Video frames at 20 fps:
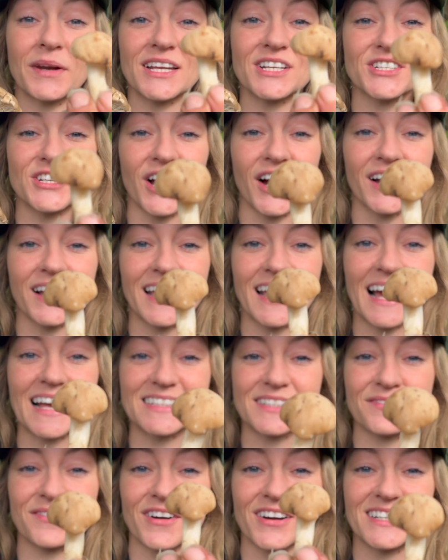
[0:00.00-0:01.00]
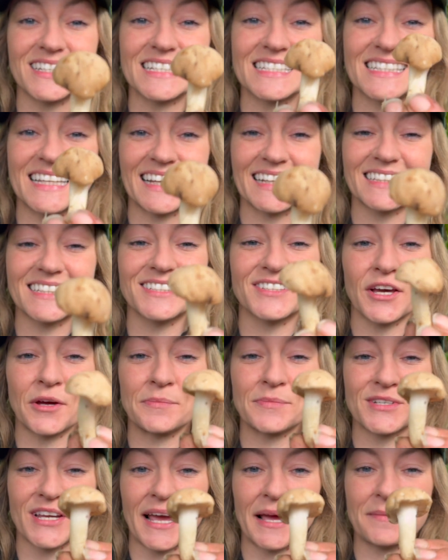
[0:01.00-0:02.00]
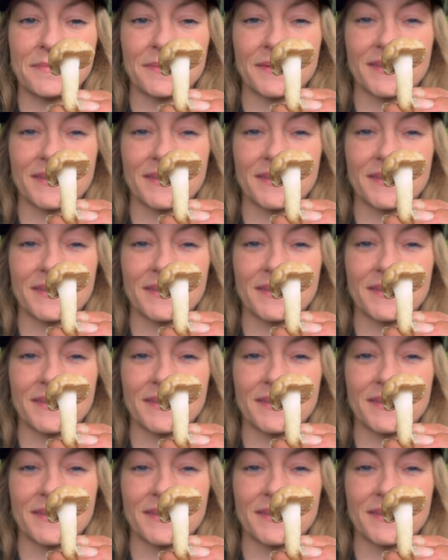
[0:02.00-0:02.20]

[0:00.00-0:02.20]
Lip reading: it's young it has a very distinct dome shape.